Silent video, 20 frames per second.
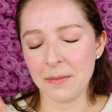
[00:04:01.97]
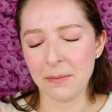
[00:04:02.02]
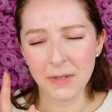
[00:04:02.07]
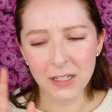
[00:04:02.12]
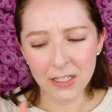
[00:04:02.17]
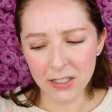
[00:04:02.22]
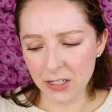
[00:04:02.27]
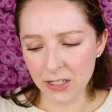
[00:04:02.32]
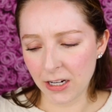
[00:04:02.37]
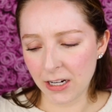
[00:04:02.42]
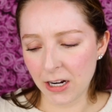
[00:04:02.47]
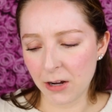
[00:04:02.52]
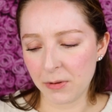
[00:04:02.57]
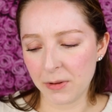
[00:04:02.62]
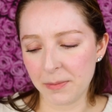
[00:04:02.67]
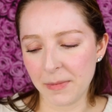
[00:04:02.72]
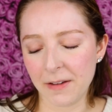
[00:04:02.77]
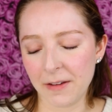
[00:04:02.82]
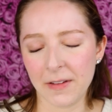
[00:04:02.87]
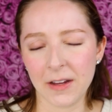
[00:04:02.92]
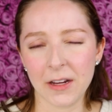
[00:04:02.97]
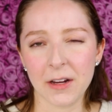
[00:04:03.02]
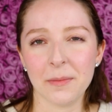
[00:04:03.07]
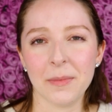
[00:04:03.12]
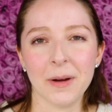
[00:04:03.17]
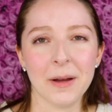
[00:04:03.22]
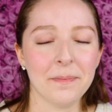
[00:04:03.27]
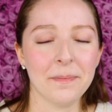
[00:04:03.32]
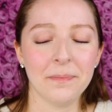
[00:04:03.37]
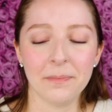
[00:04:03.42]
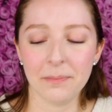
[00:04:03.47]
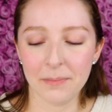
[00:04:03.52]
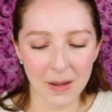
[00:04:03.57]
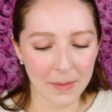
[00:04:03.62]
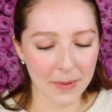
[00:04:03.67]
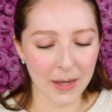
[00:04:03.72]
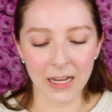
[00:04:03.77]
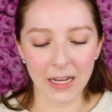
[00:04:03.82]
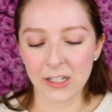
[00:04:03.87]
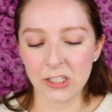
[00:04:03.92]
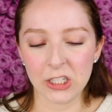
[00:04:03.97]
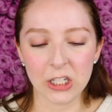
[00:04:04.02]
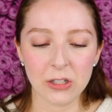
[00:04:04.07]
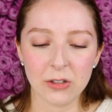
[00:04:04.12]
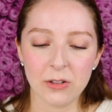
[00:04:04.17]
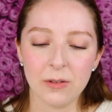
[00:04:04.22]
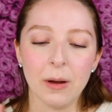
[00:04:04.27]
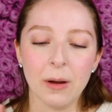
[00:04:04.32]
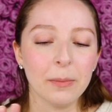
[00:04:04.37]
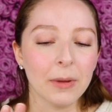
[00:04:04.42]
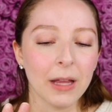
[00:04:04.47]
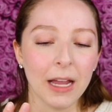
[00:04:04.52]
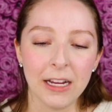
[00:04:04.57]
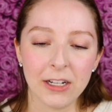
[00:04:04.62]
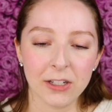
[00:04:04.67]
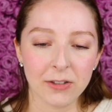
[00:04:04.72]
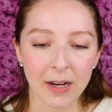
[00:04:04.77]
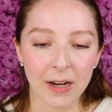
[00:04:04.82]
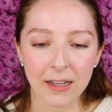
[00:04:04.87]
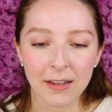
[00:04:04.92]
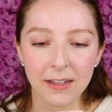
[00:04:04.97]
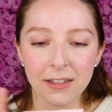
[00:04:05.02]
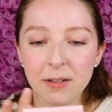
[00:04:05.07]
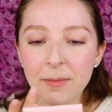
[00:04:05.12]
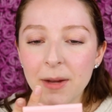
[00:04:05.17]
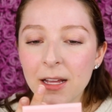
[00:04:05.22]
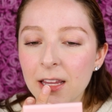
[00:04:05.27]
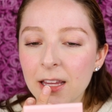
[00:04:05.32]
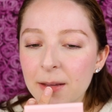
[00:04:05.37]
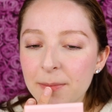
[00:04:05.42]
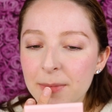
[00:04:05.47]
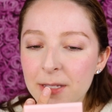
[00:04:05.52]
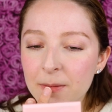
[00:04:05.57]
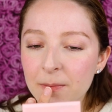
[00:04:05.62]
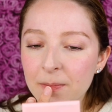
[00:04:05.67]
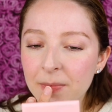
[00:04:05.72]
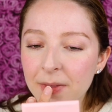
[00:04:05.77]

I'm gonna start out with my finger, but maybe I could just apply it directly to my lips.